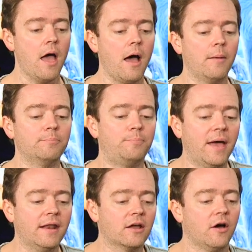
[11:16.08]
I'm
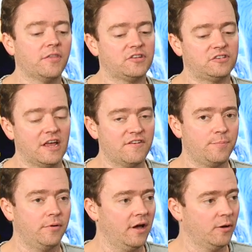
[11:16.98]
betting on the safe
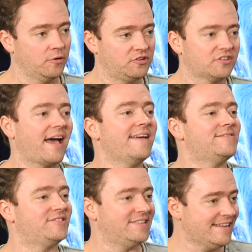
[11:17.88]
play, which is I've
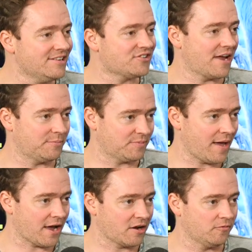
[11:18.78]
seen James
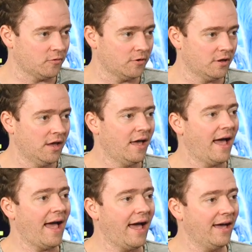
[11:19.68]
McAvoy
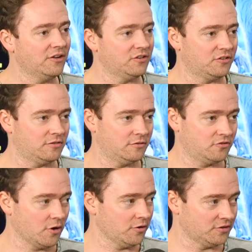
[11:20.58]
as
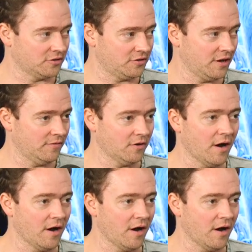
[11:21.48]
Charles Xavier.